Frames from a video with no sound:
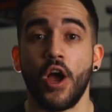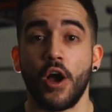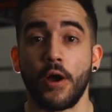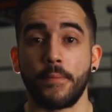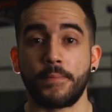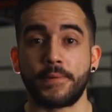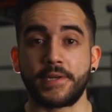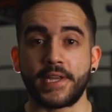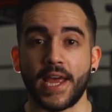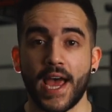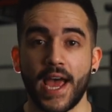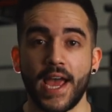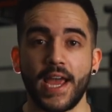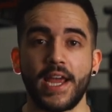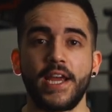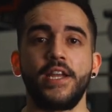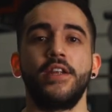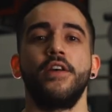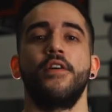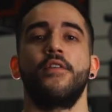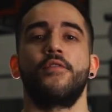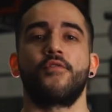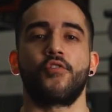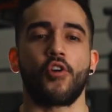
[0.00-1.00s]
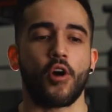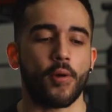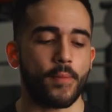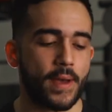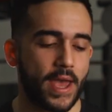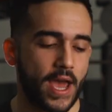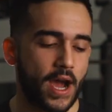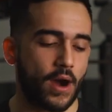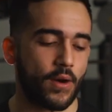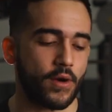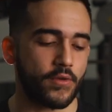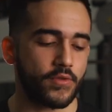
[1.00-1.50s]
obtain from
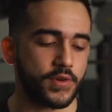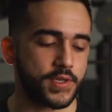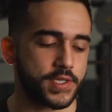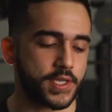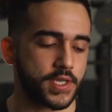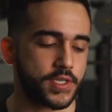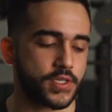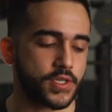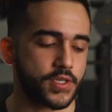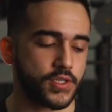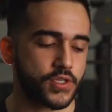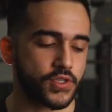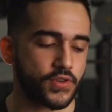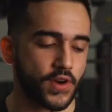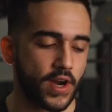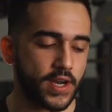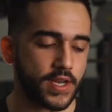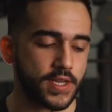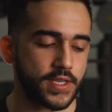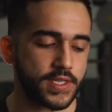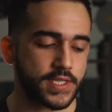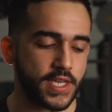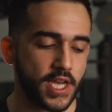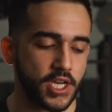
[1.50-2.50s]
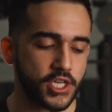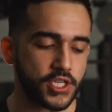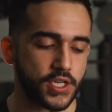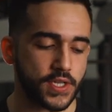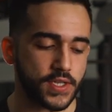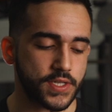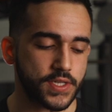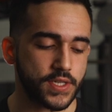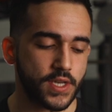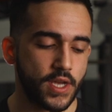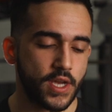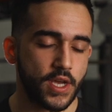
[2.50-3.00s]
our resistance training
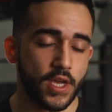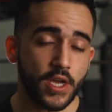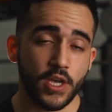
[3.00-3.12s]
sessions.